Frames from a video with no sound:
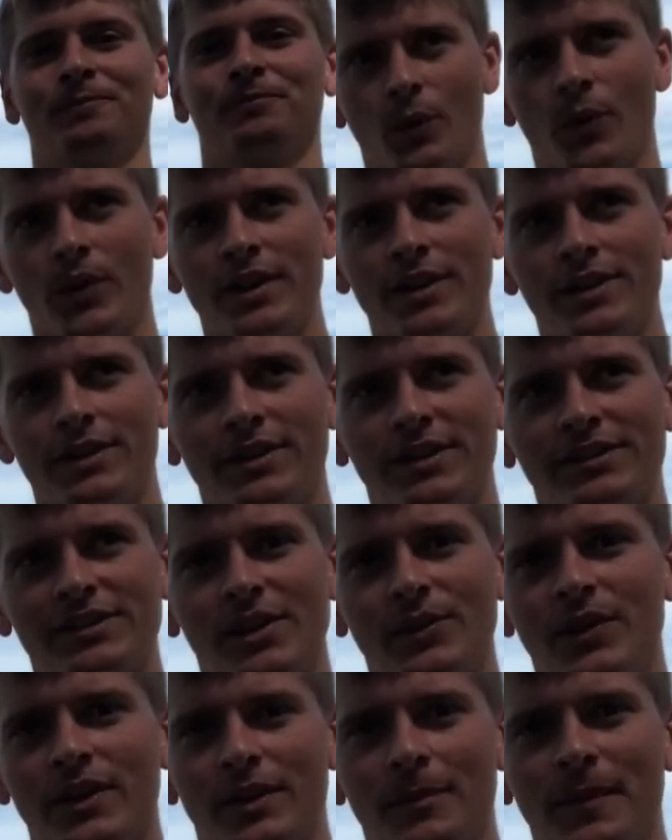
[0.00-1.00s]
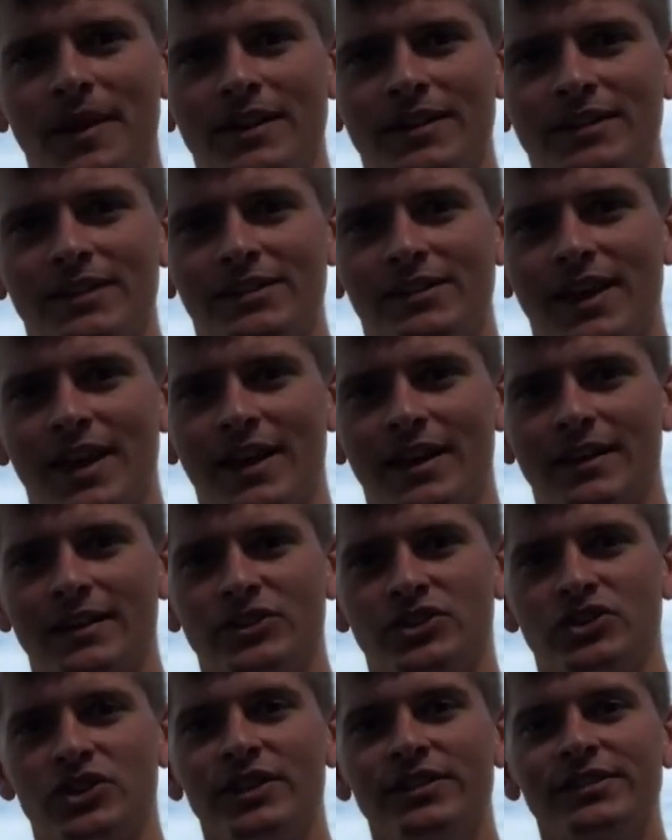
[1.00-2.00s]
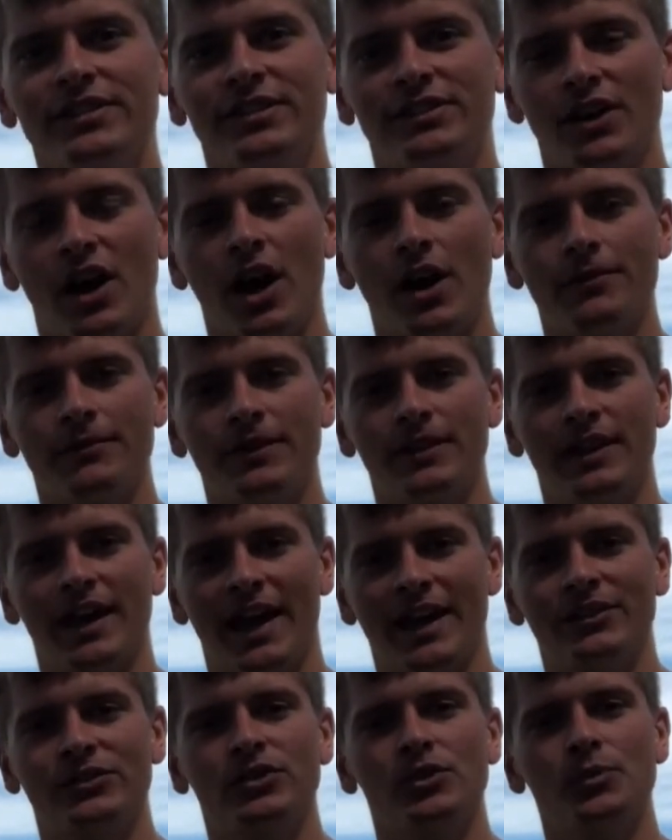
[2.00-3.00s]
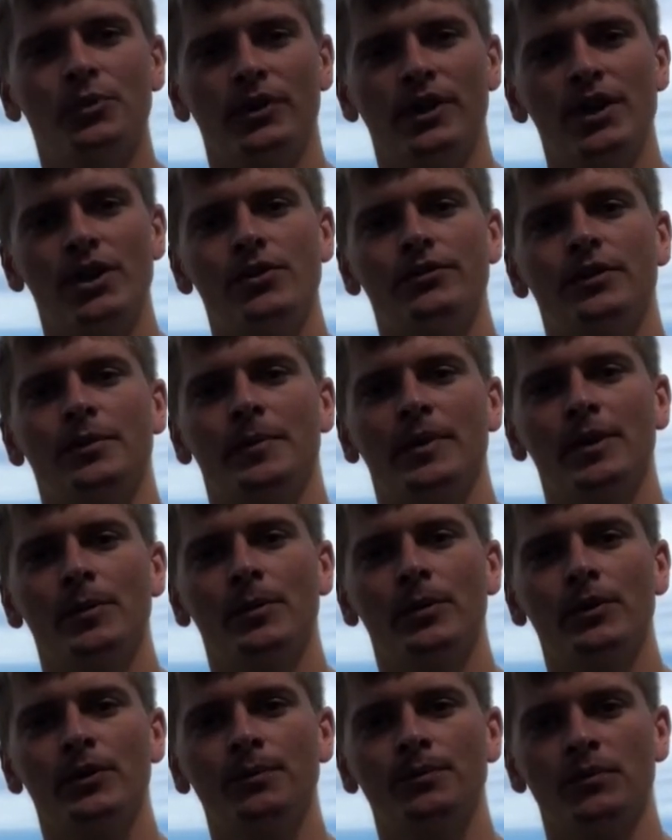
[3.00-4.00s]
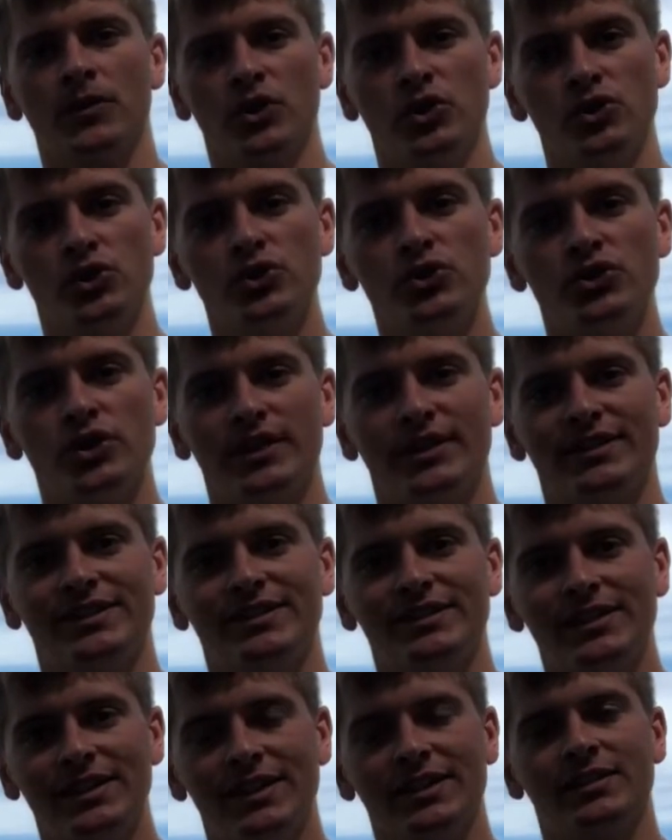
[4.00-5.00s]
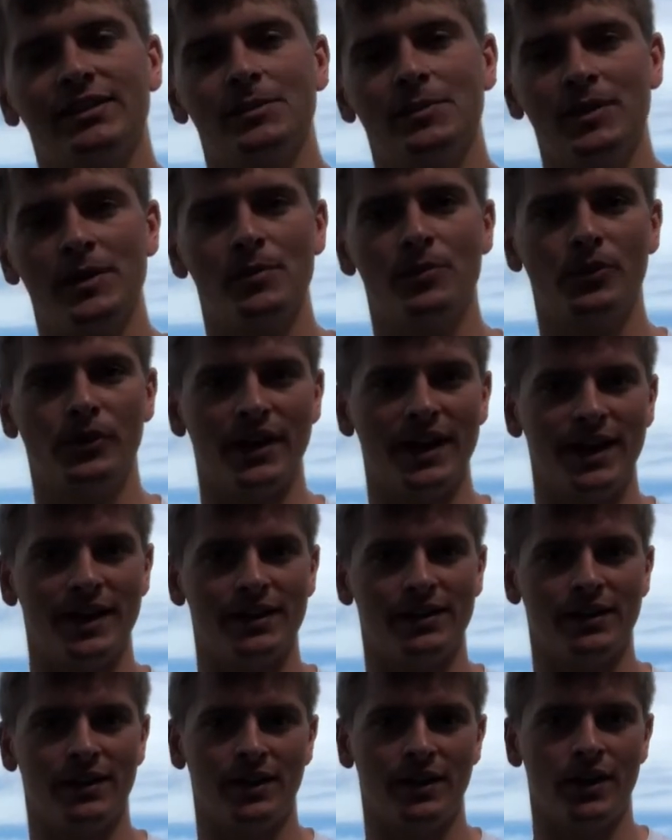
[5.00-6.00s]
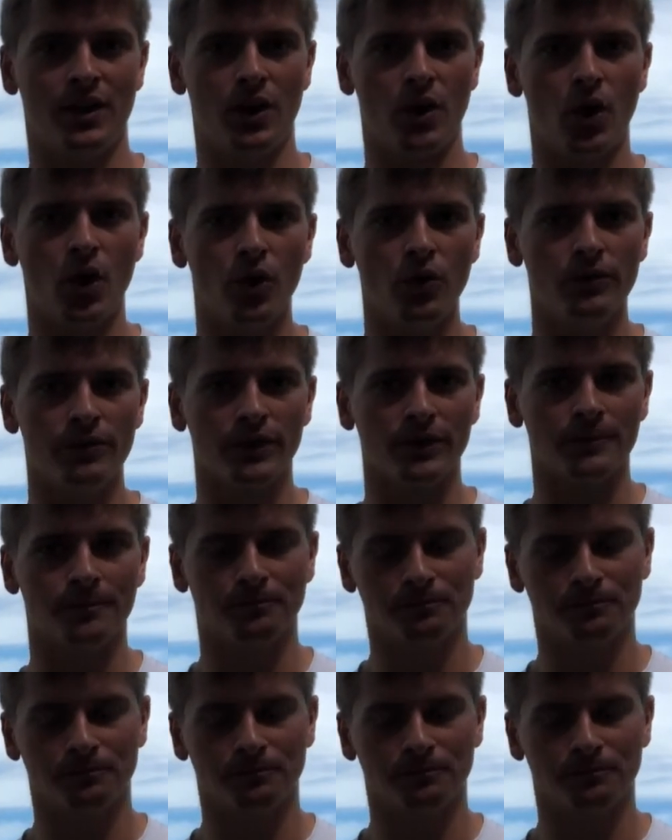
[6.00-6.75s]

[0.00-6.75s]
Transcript: One of the things I recommend is that just as often as you pray over people, you should seek to be prayed over.